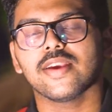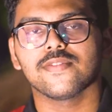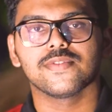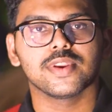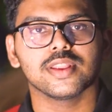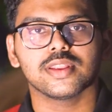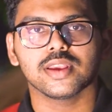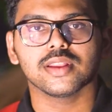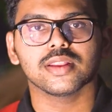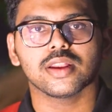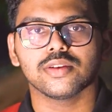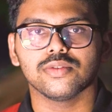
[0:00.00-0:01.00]

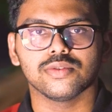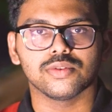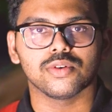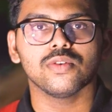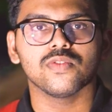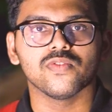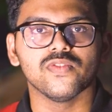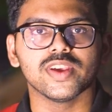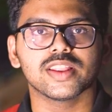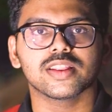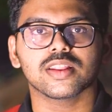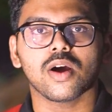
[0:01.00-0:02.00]
everything that you know
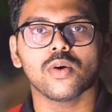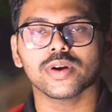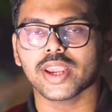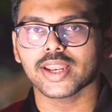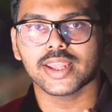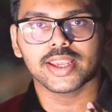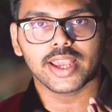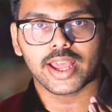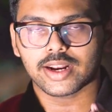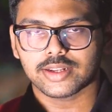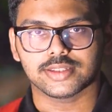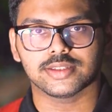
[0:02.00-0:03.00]
without any
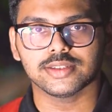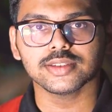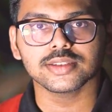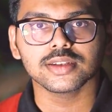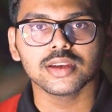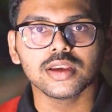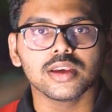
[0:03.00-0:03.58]
carelessness